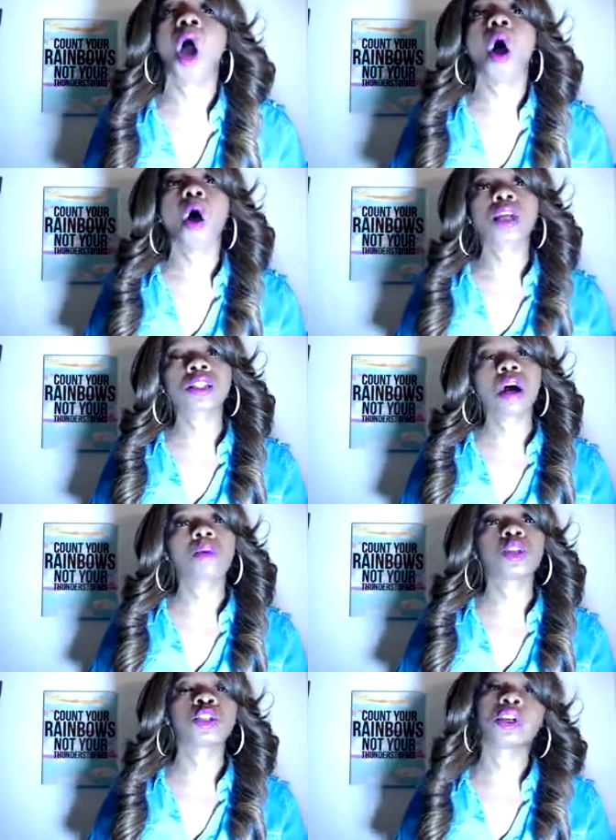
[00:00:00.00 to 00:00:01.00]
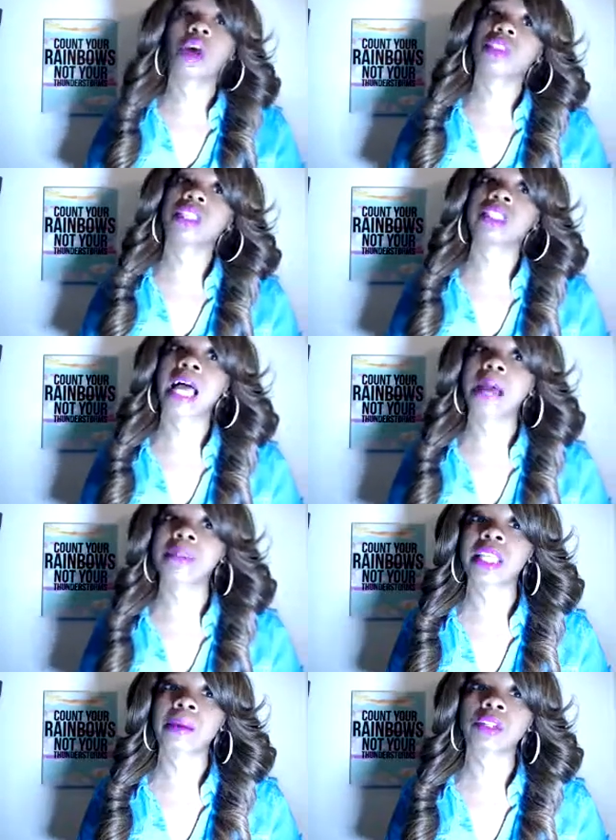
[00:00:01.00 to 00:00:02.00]
Also, I want you to know that the
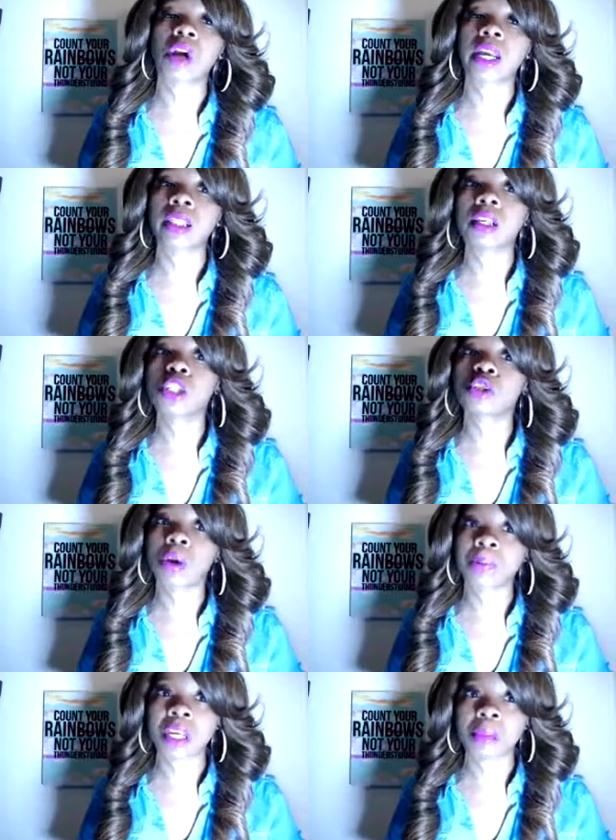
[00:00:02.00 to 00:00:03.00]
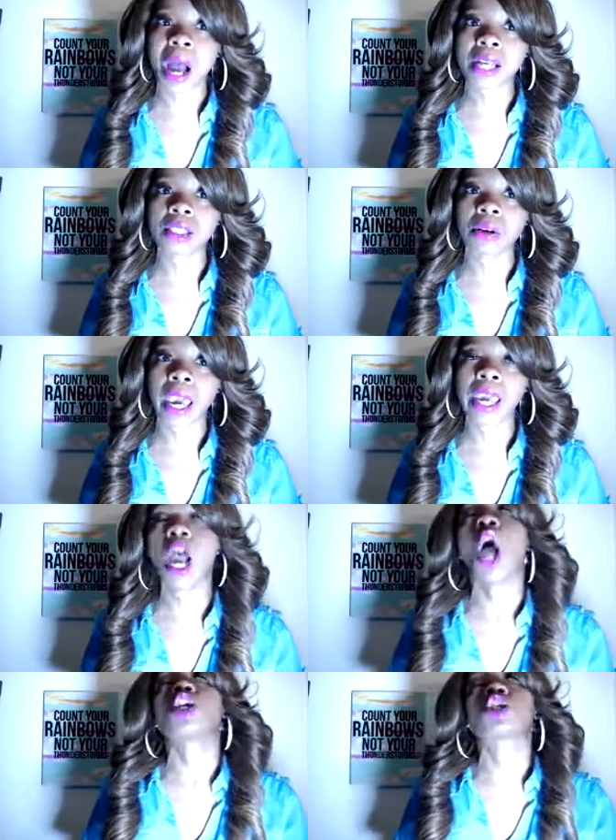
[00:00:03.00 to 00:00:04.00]
timestamps are in the description box, okay?
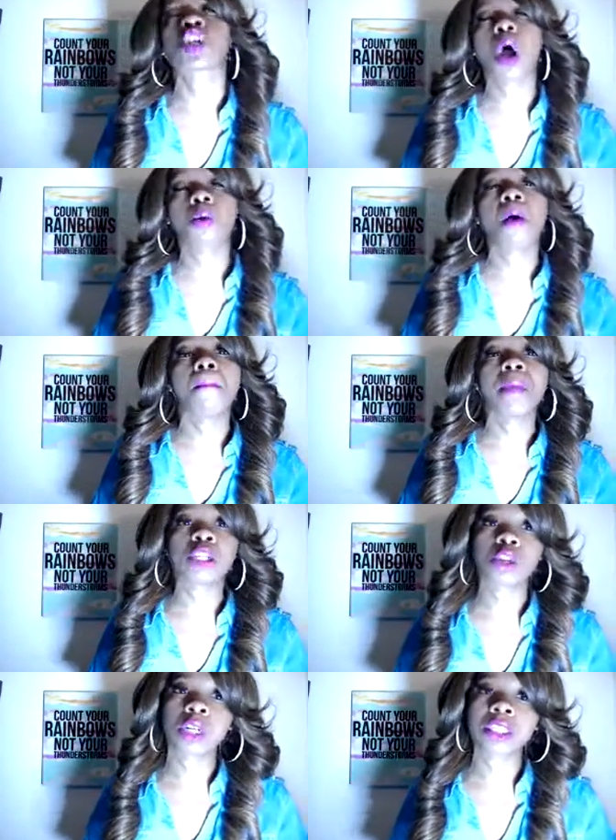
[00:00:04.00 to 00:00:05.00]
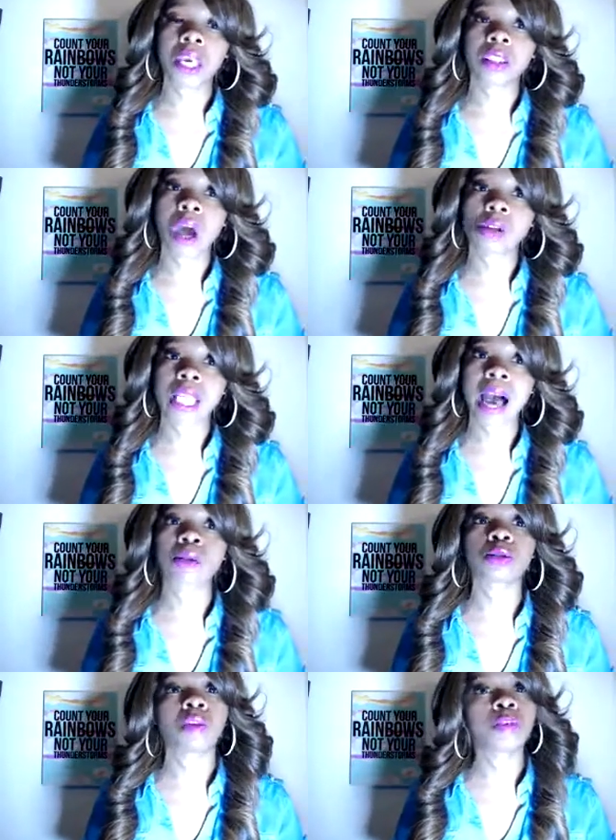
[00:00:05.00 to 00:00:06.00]
So be sure to check those
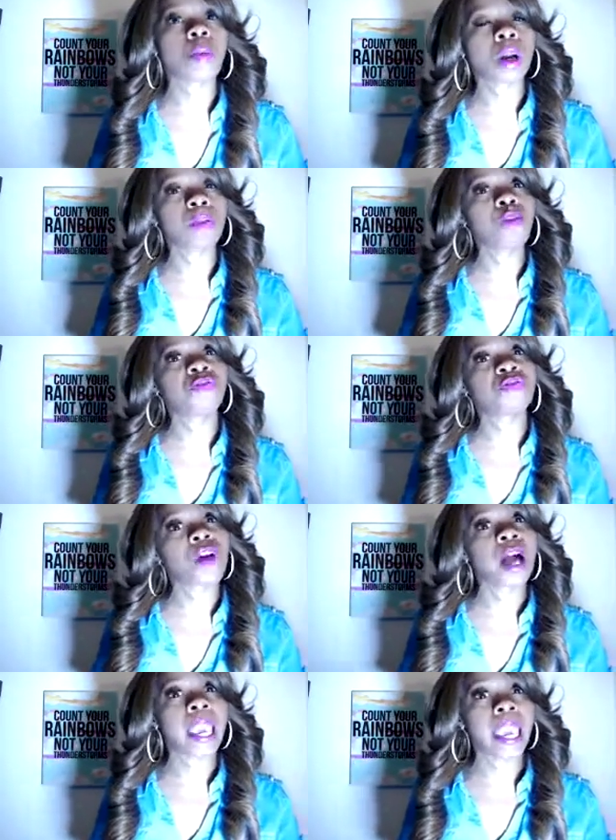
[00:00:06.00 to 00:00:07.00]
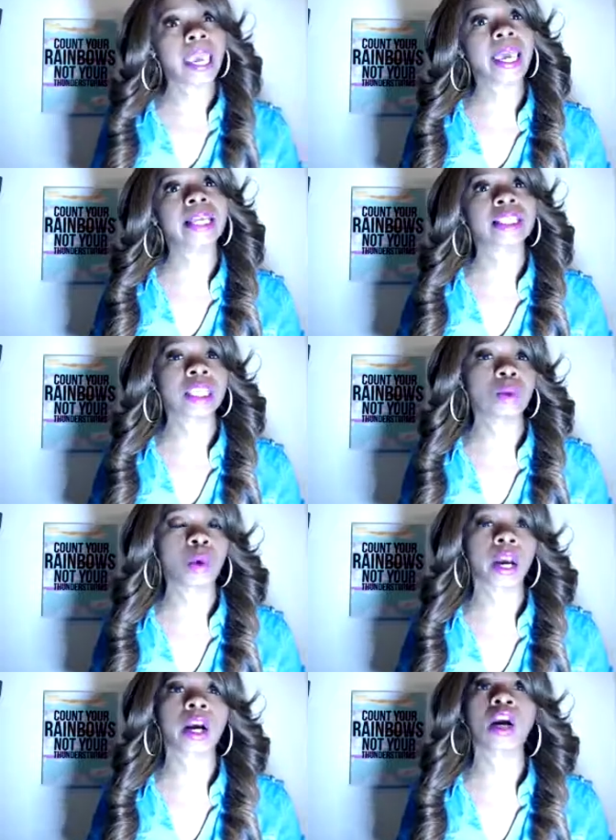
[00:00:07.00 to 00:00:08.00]
out. So if you want to move ahead and see
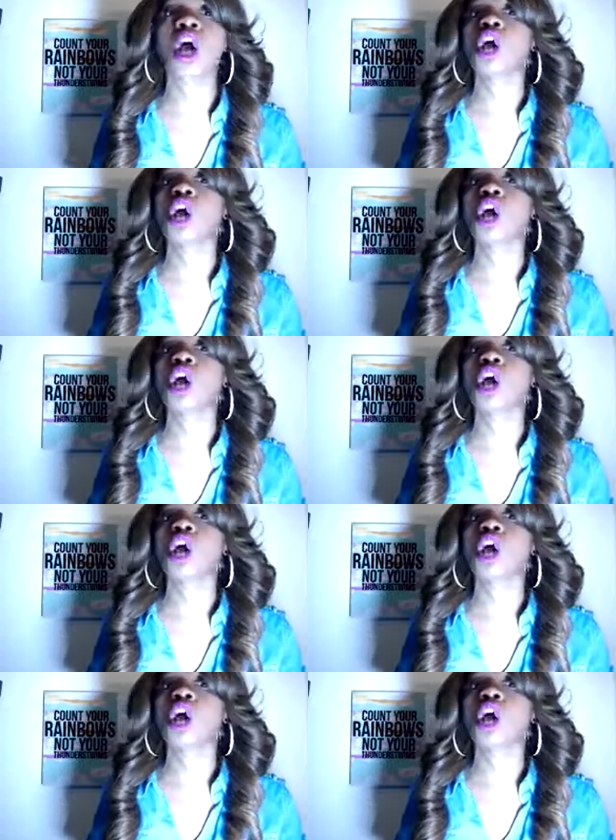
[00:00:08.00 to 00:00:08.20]
where